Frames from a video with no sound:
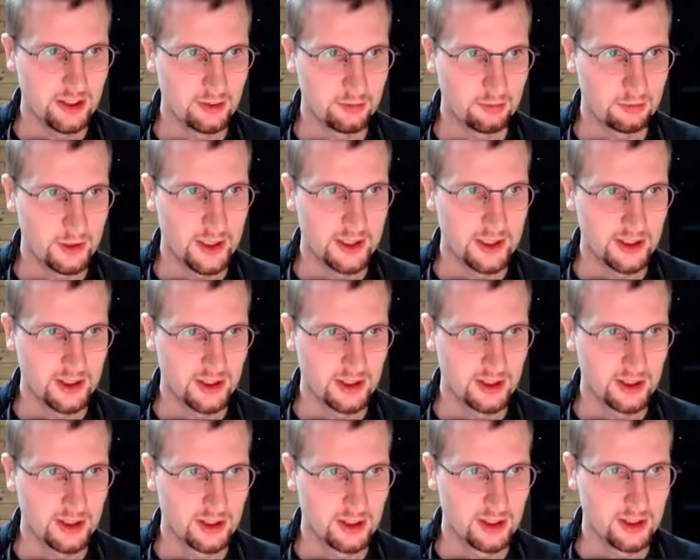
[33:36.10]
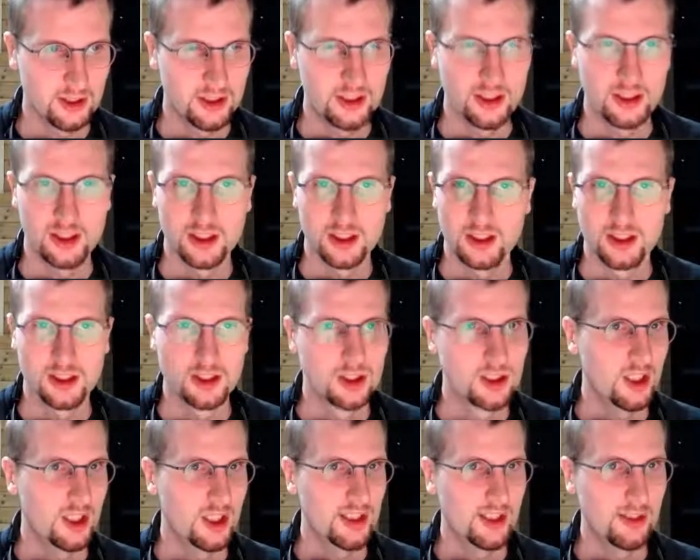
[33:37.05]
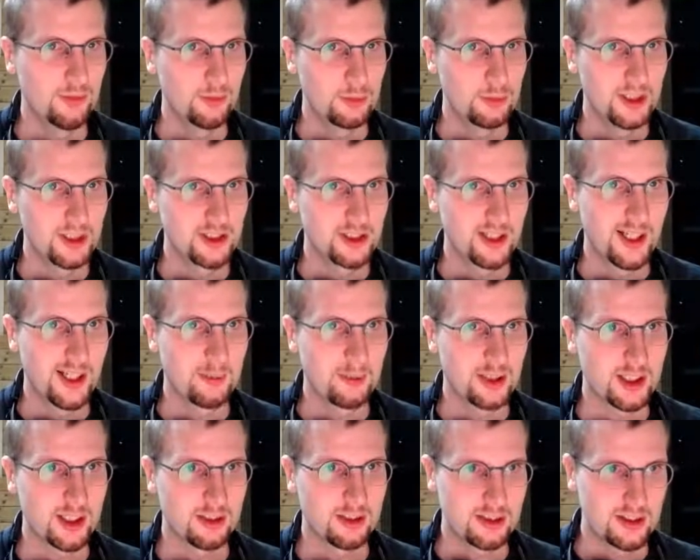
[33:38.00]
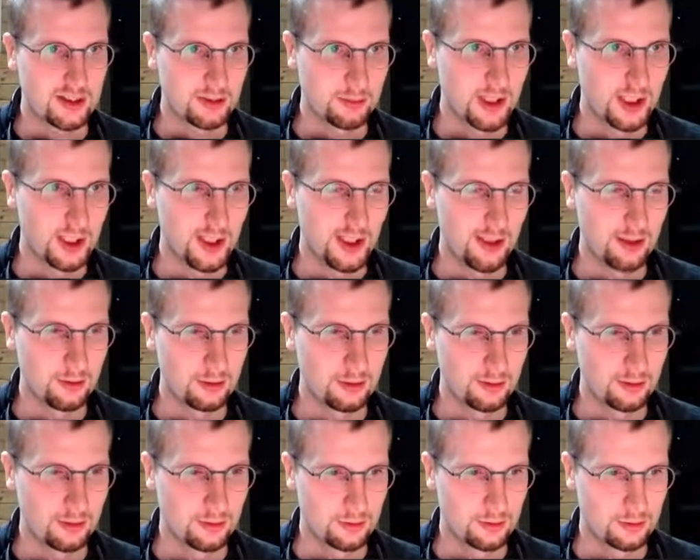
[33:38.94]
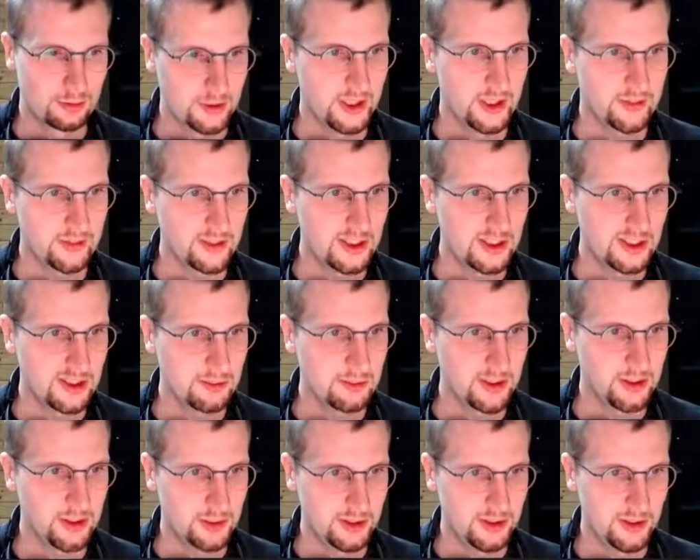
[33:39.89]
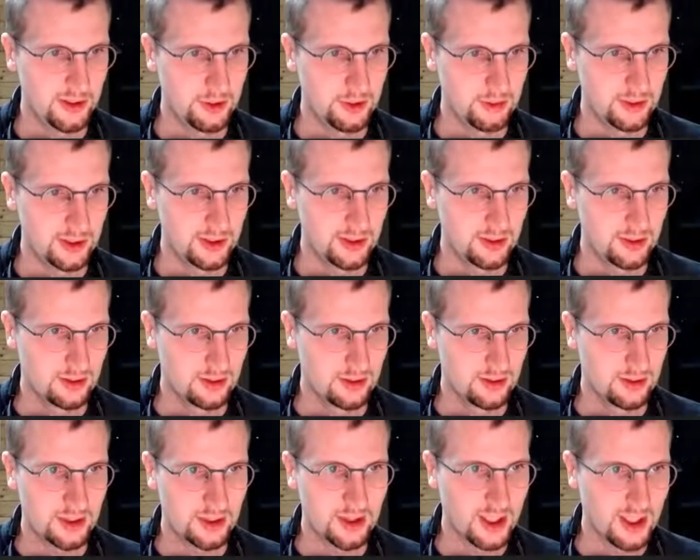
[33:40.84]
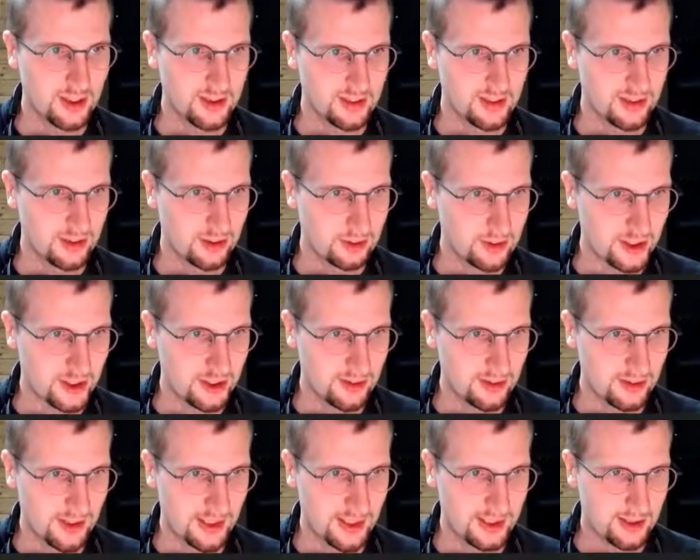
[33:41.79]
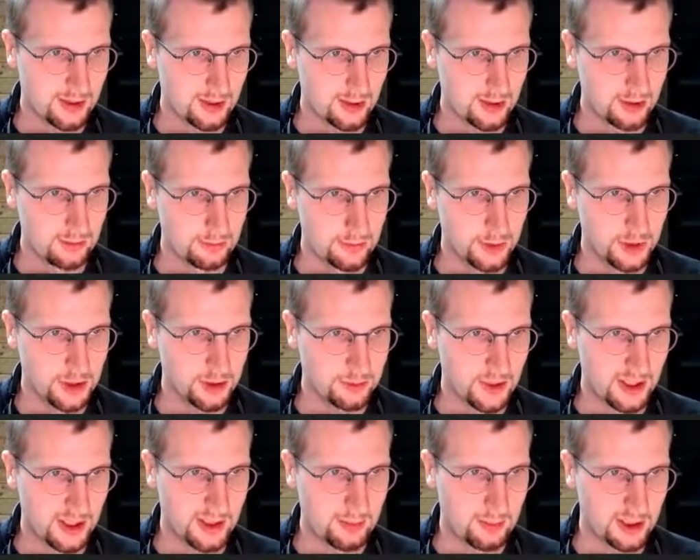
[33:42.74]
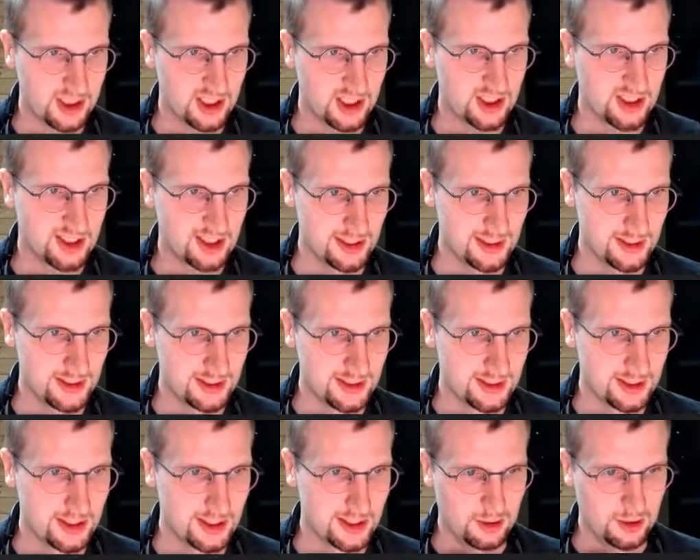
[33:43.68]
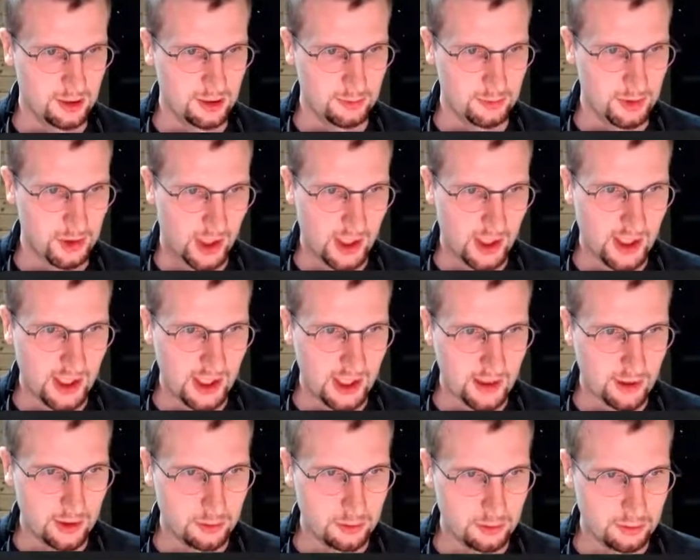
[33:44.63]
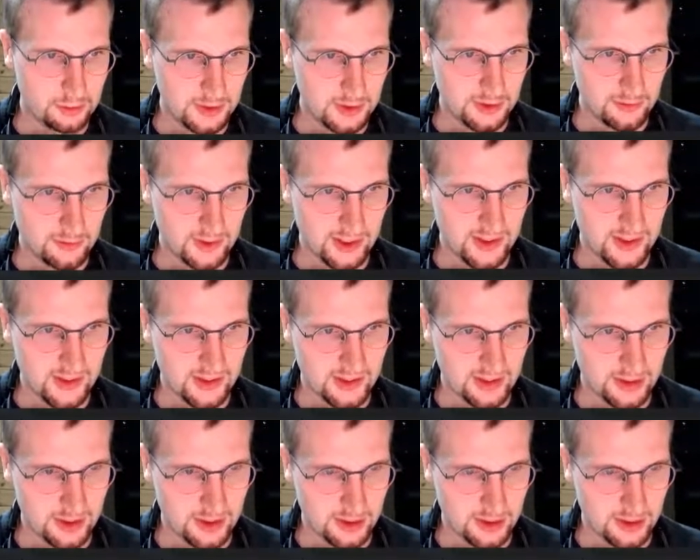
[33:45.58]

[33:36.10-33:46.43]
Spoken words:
place. Yeah. And then we'll make a dynamic out of it somehow. Yeah, I think that's the best way to do it. Because you can't like merge up dynamics easily. But you can do it with events.